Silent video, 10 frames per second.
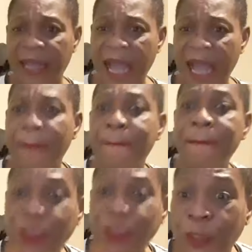I
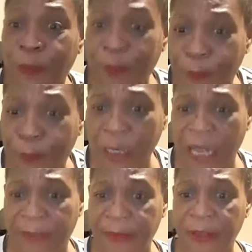meet with people
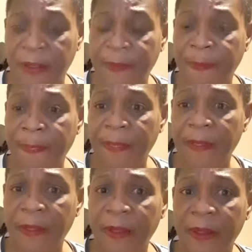them.
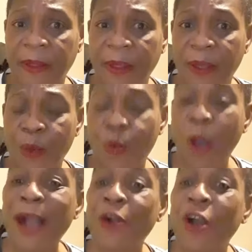When we go